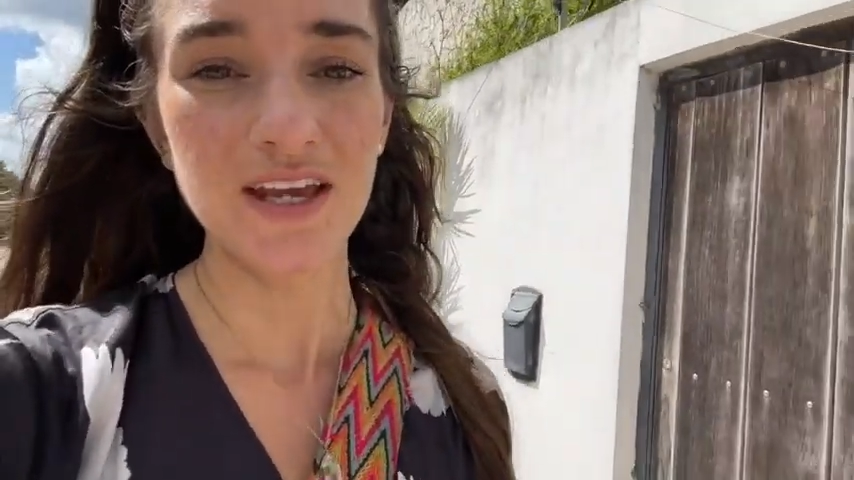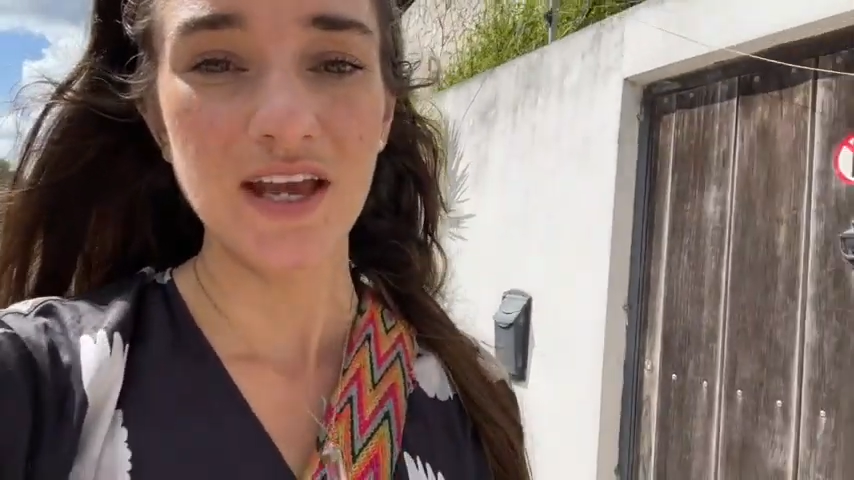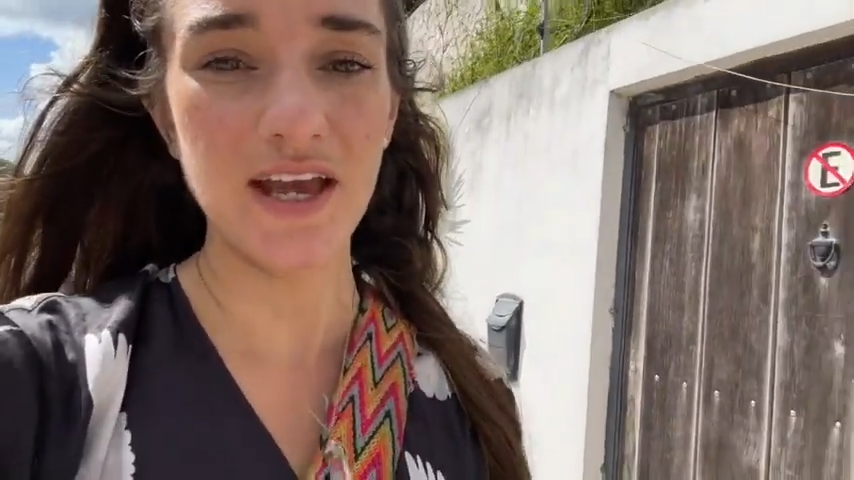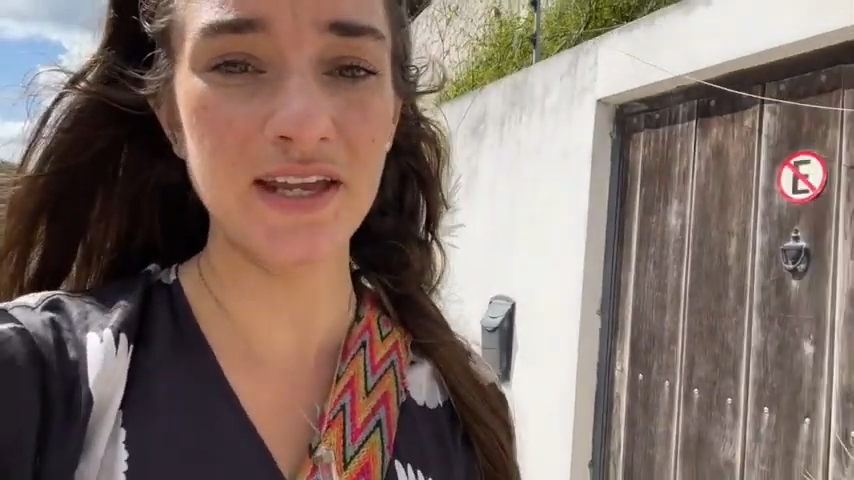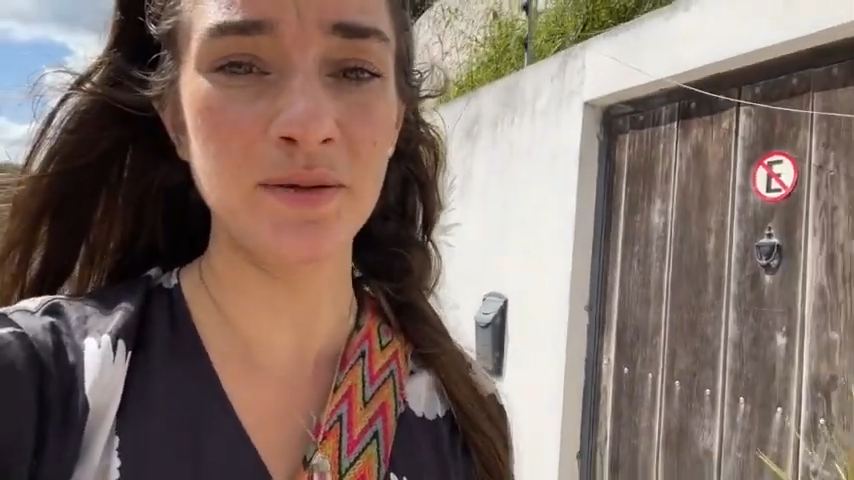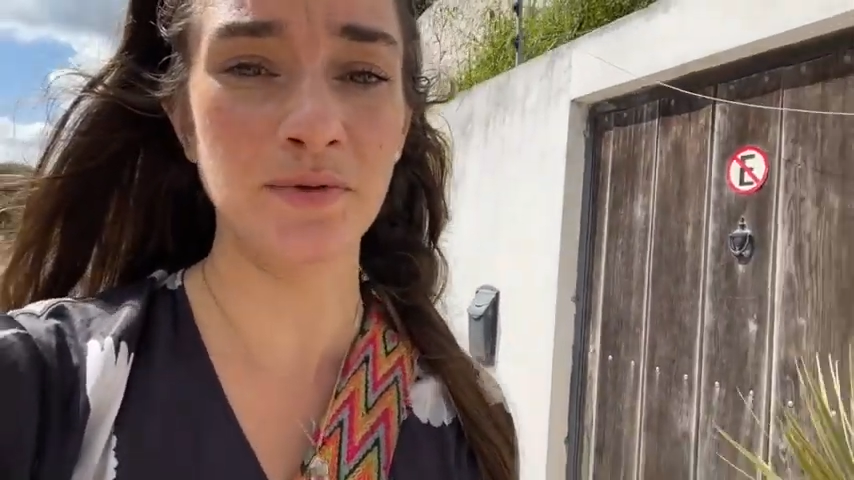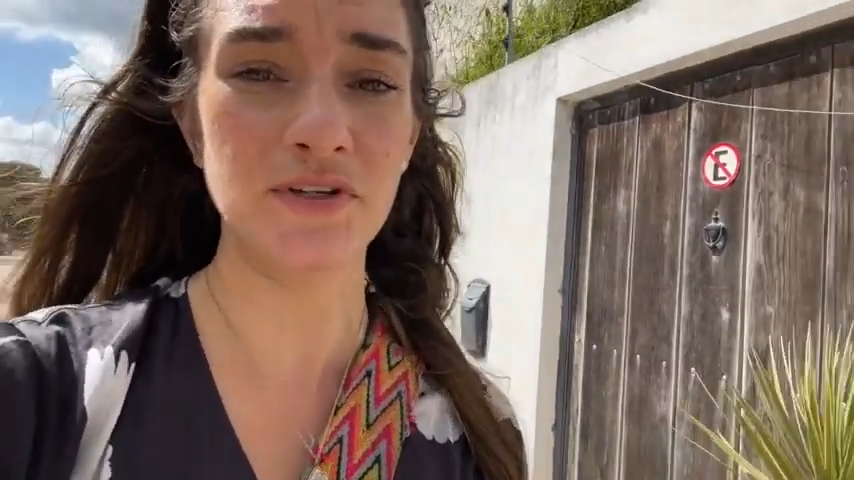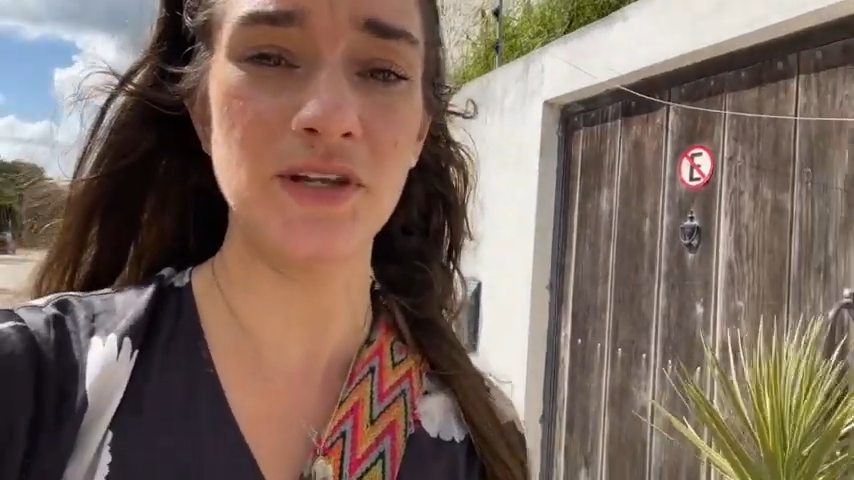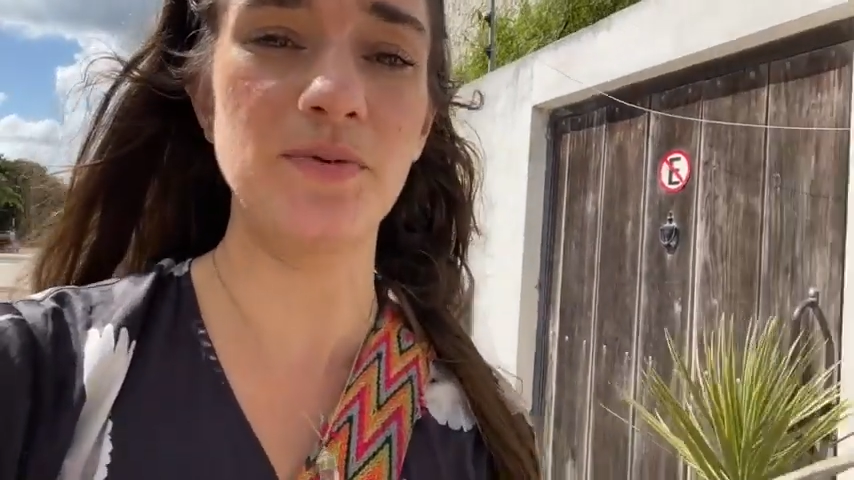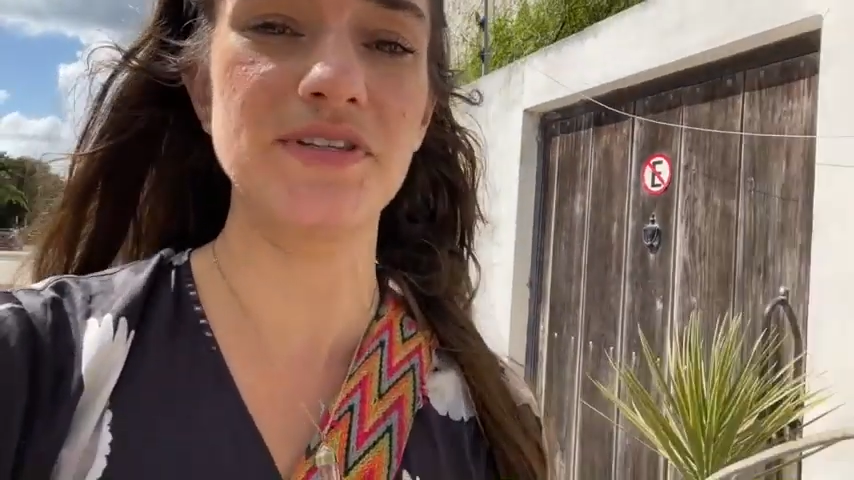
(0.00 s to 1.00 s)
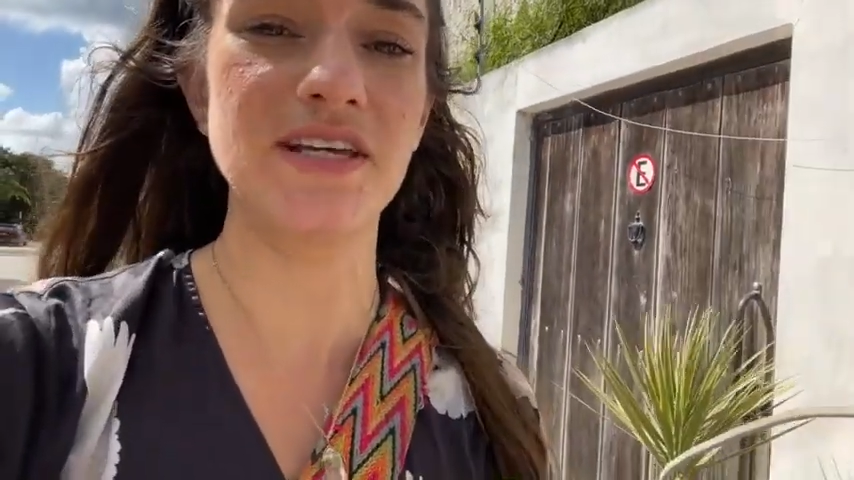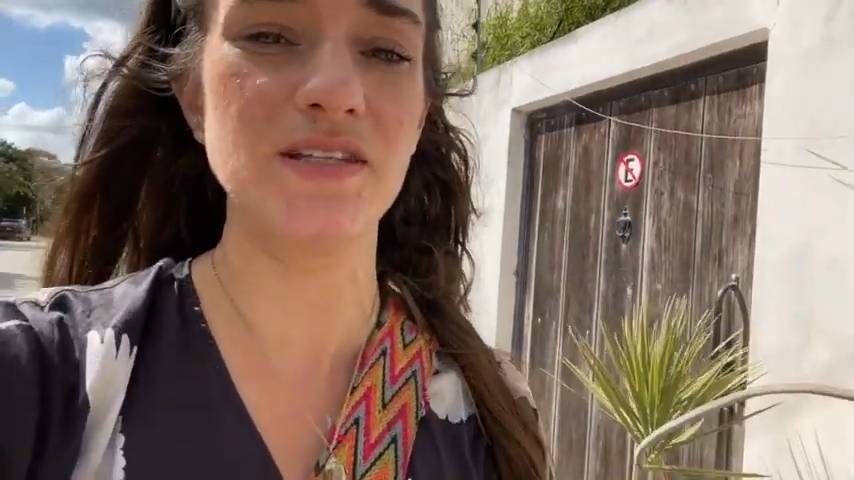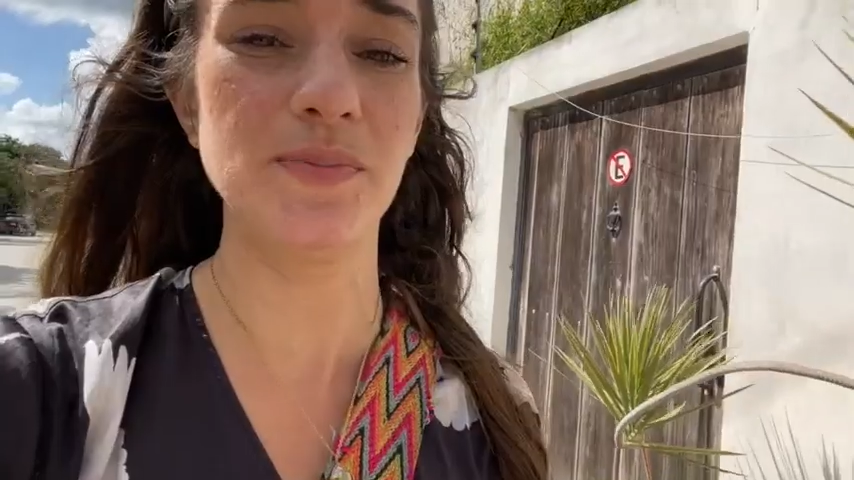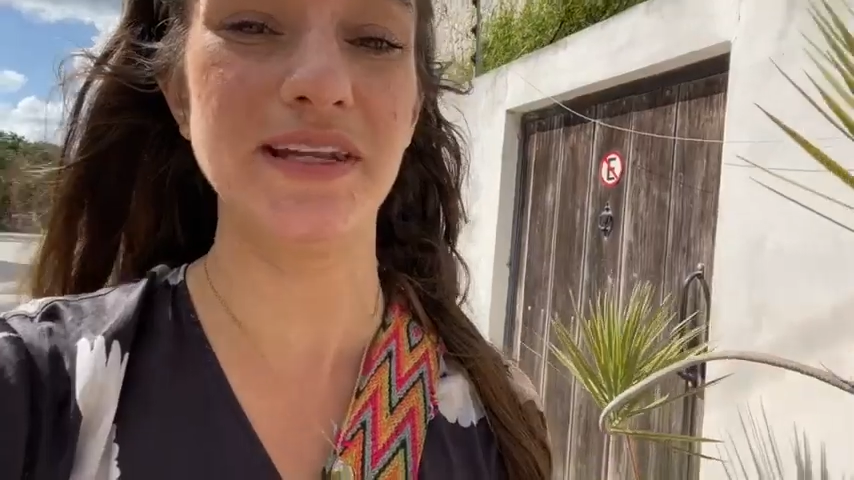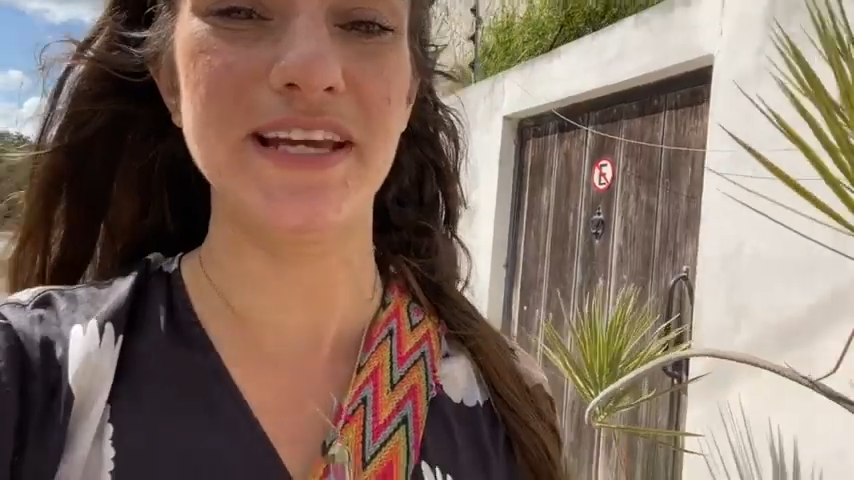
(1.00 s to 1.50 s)
And I'm not gonna pretend
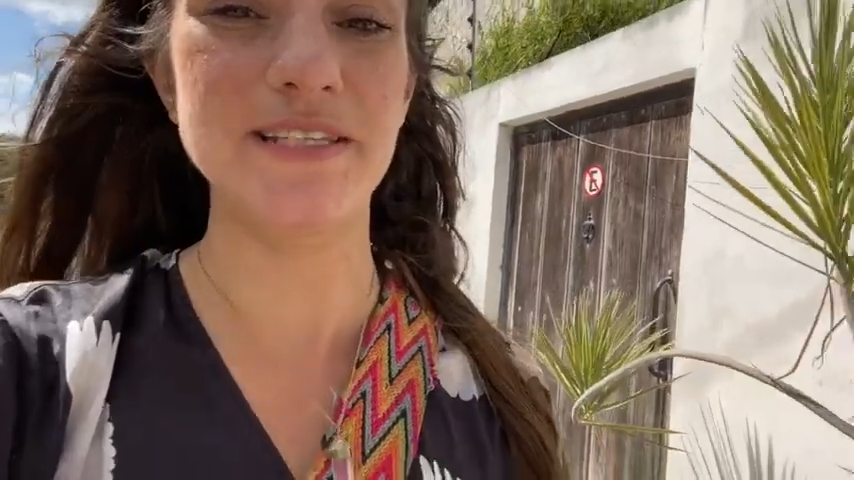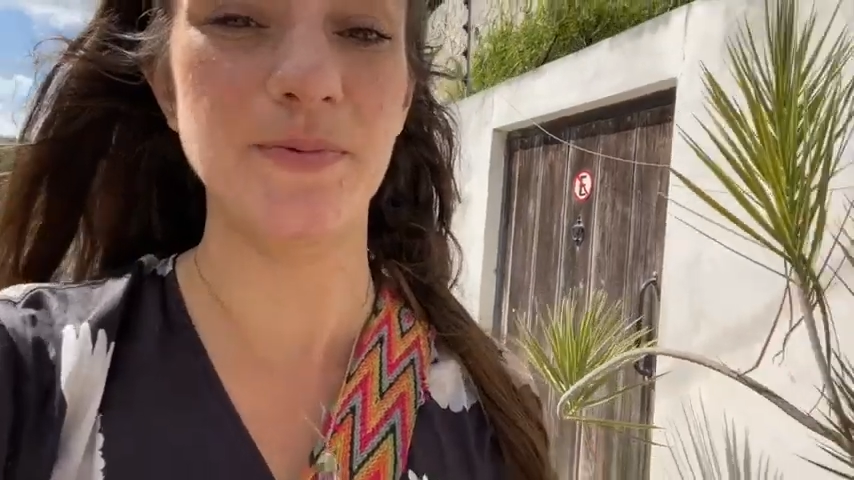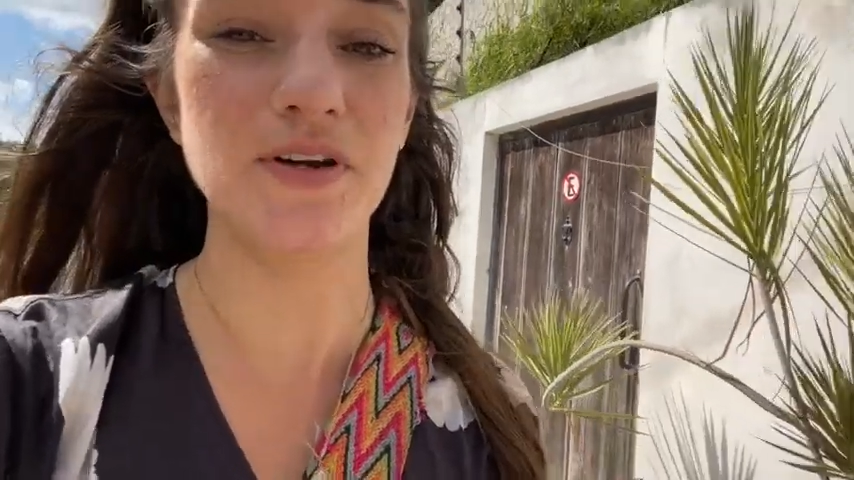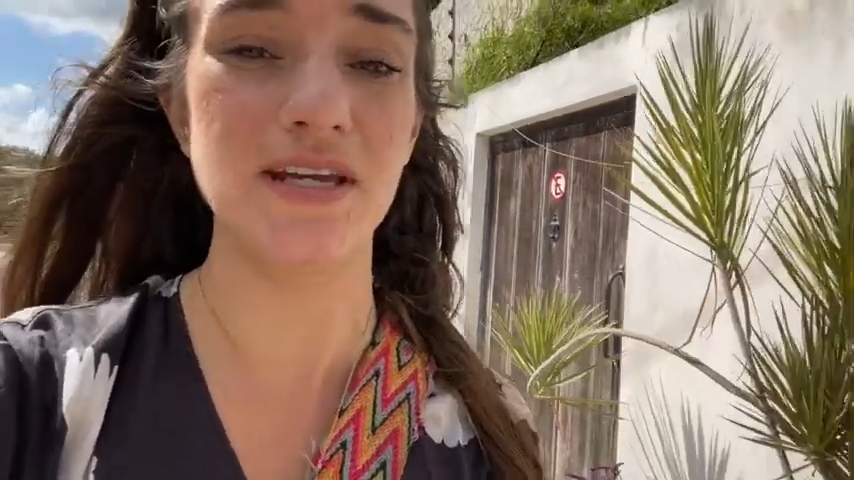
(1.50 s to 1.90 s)
to be an expert